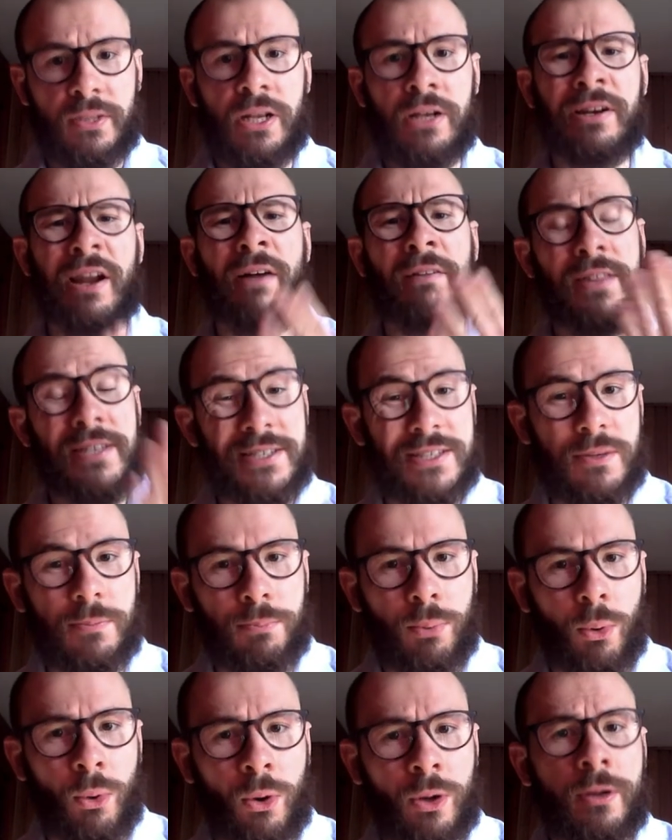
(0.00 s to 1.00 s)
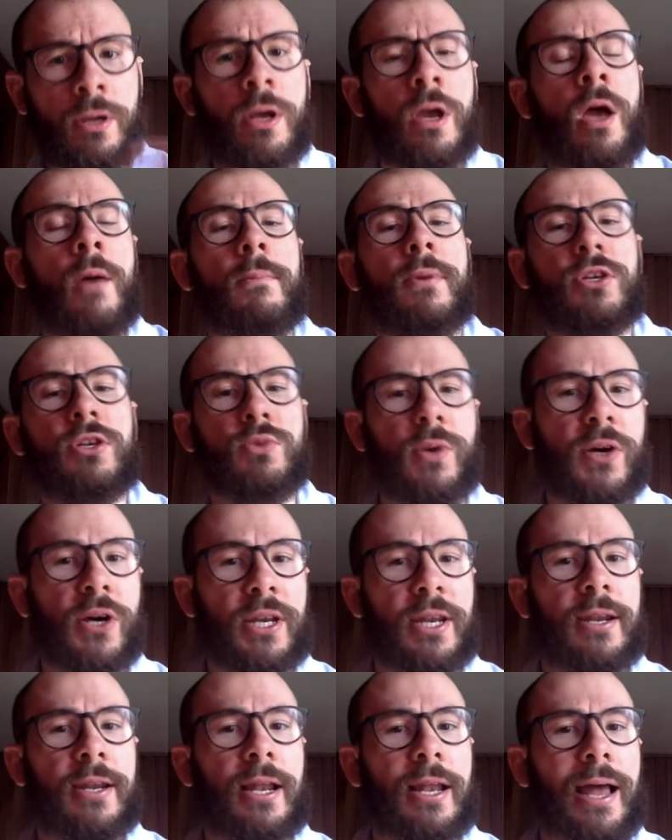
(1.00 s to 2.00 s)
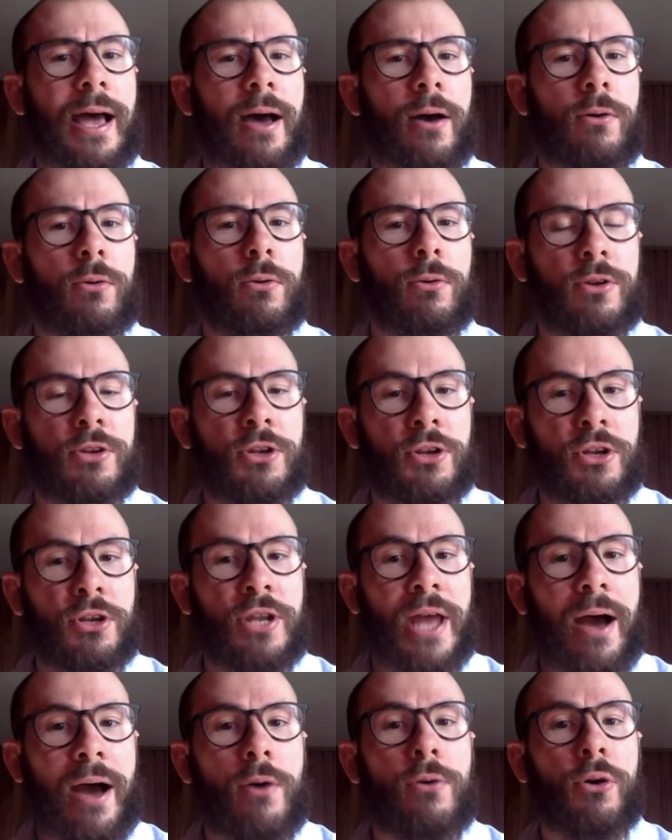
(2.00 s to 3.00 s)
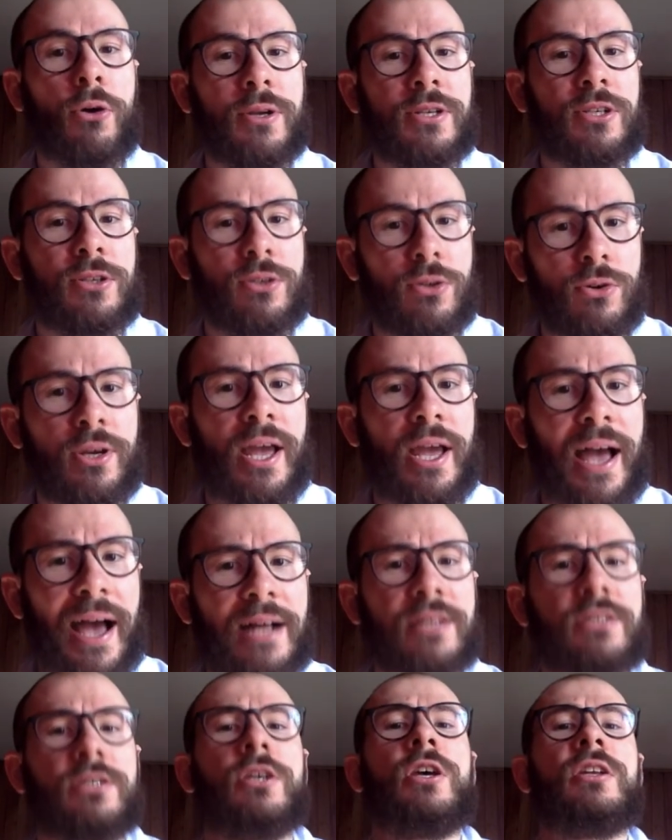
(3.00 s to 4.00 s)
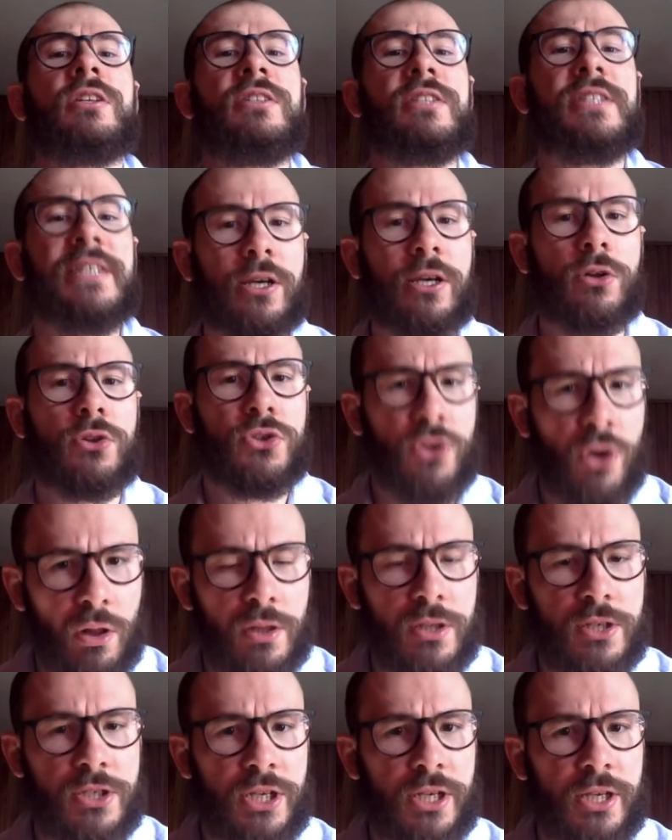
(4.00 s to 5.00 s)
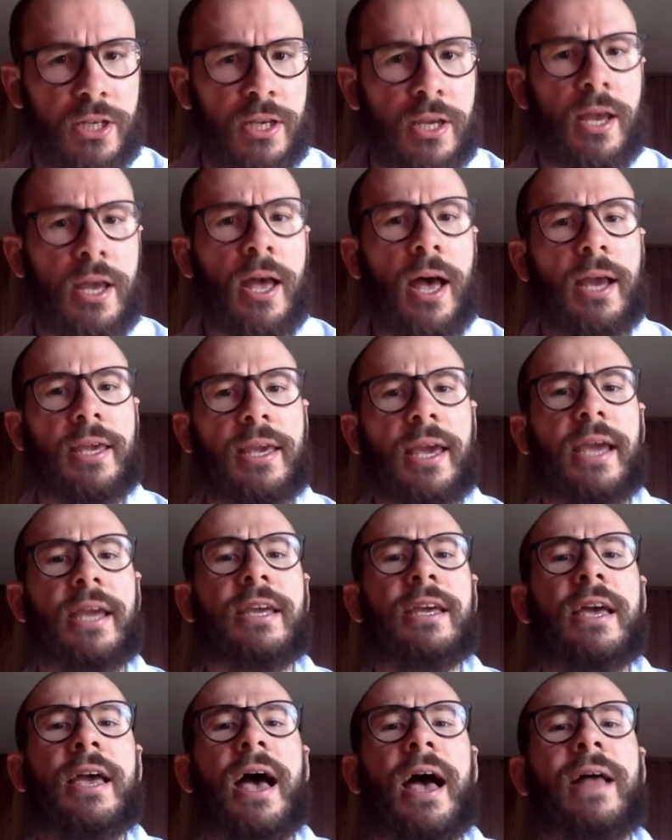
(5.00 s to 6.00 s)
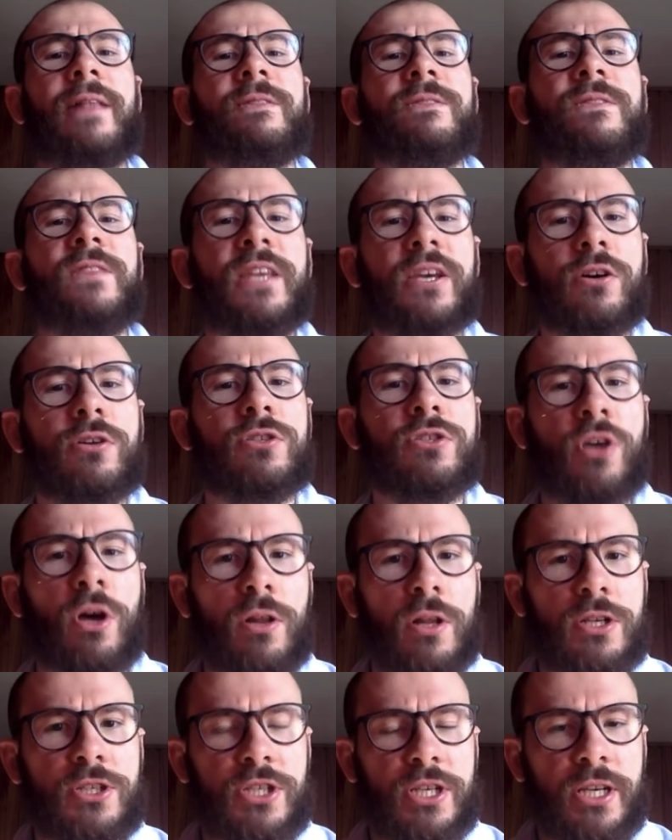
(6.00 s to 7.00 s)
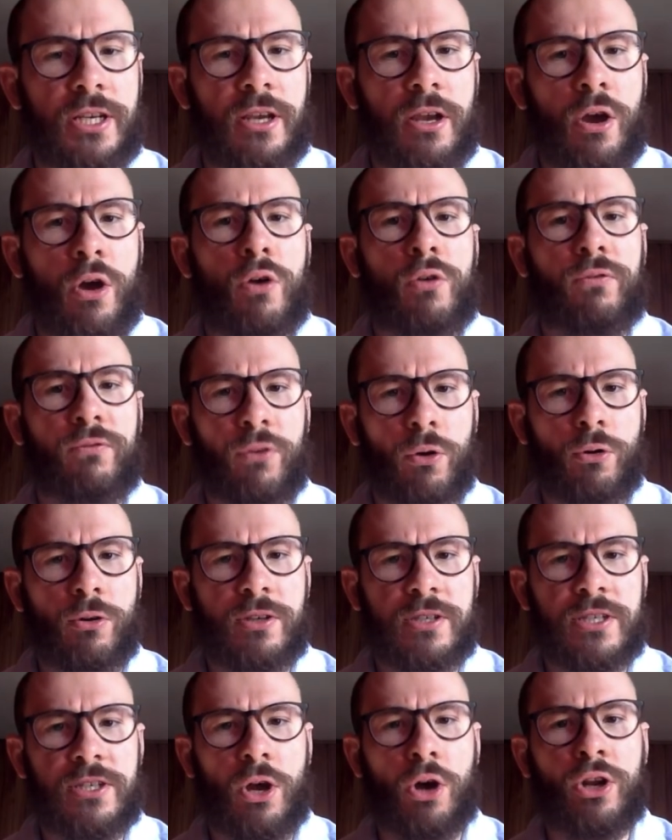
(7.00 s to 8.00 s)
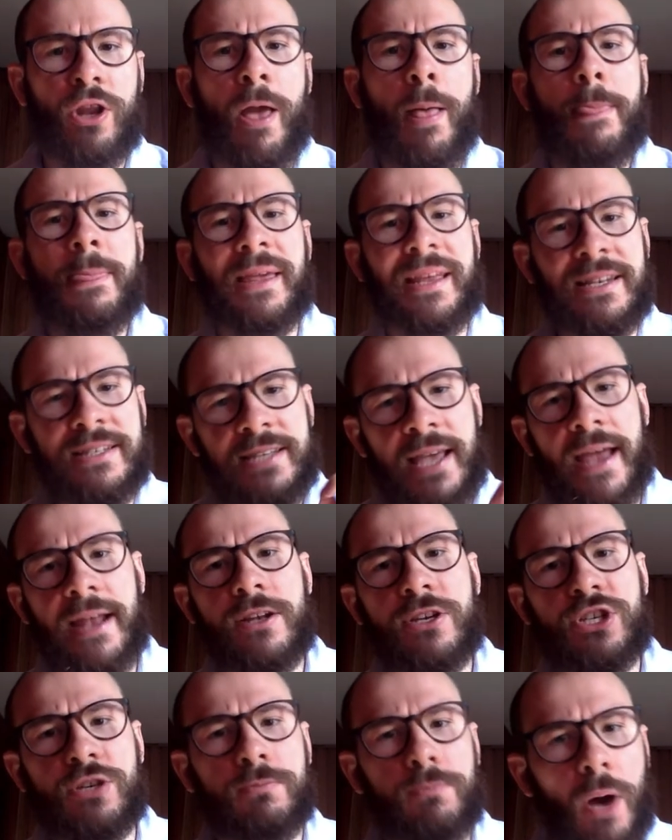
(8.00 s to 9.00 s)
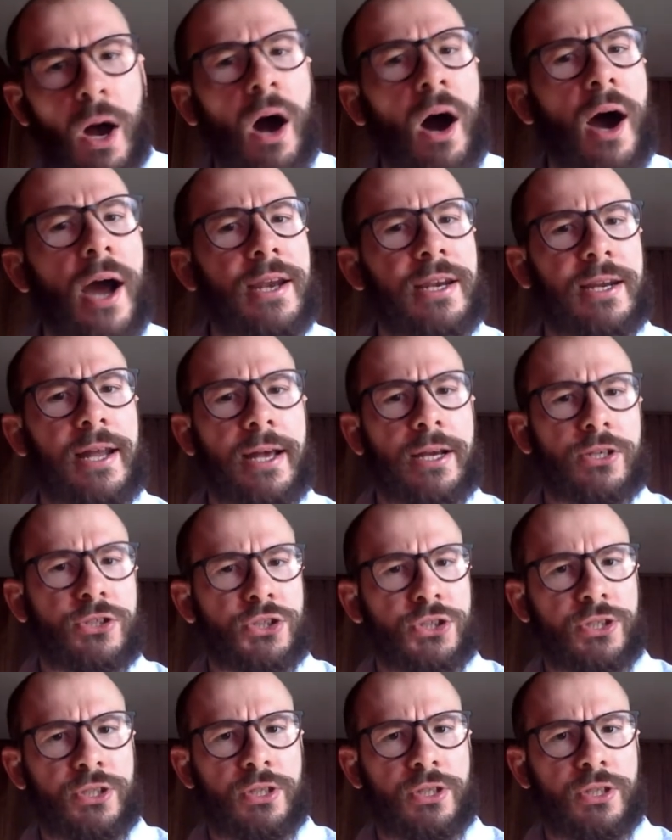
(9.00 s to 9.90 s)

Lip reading: And this is important because we are now going to look at deontology. Okay, and deontology focuses on the intention behind an action.